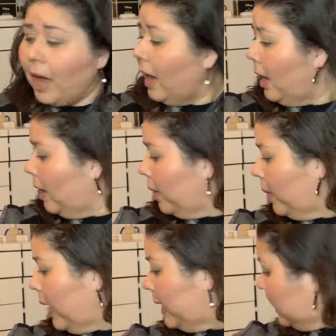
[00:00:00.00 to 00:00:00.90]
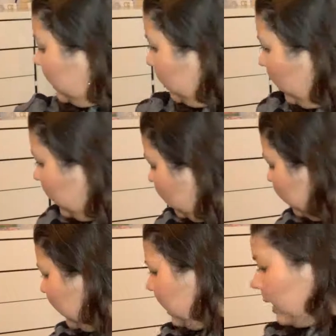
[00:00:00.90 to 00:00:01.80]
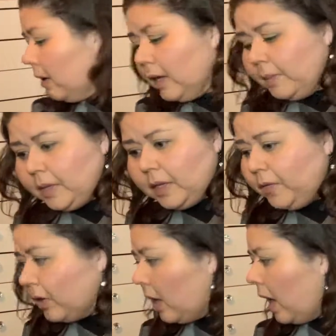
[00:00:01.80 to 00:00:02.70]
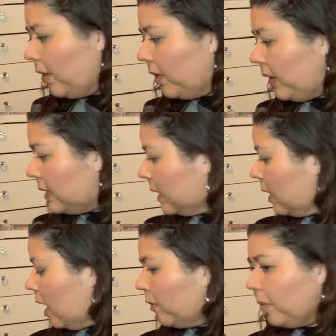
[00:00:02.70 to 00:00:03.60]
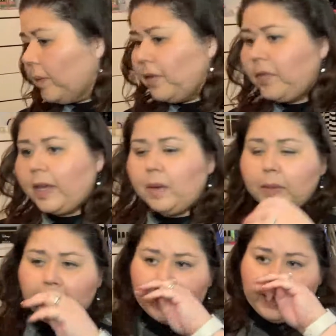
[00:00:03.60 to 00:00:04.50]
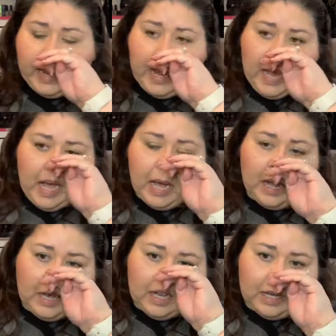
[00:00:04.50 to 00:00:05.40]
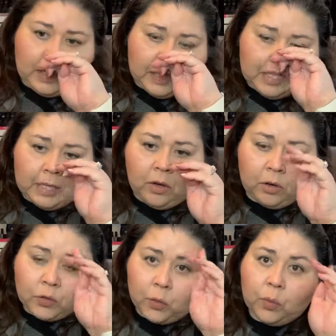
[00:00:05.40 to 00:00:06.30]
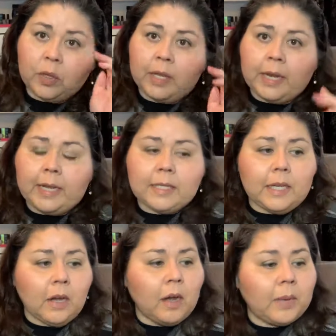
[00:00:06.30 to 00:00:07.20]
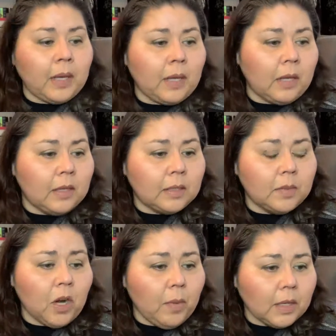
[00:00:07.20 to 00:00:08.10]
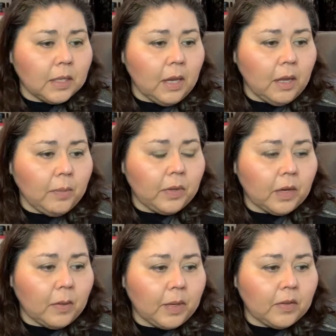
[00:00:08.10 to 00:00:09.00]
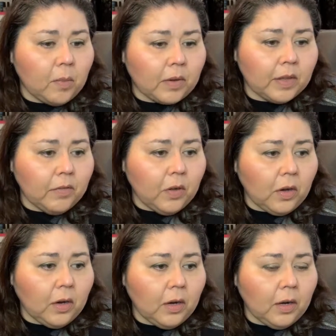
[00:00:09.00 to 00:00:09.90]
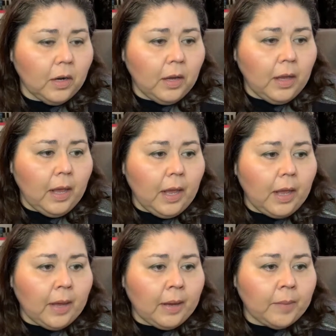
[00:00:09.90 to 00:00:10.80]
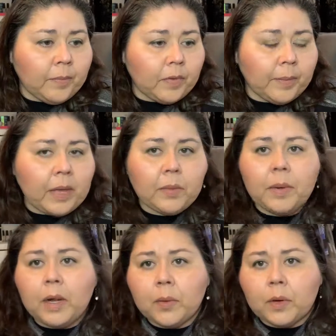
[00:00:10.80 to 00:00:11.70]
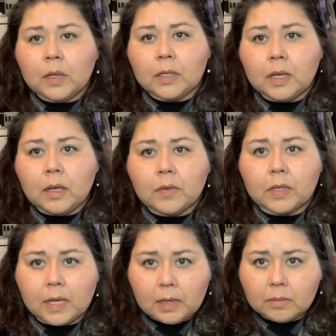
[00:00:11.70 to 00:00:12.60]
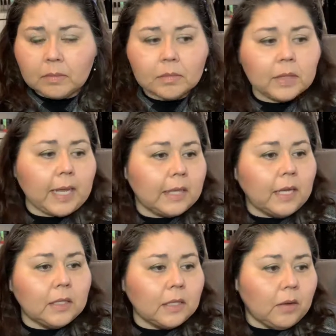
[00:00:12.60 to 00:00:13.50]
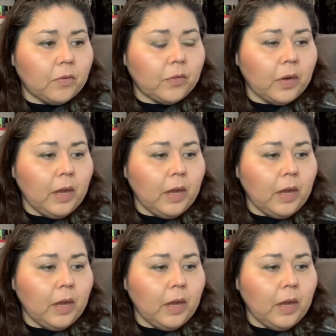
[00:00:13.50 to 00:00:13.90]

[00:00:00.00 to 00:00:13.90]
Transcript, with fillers: Um, I didn't bring them in here. I completely forgot the things I got from my family. Uh, the girls were really nice. They got me some Starbucks cups. They got me a Starbucks gift card, um, some Bath and Body Works stuff because I like that stuff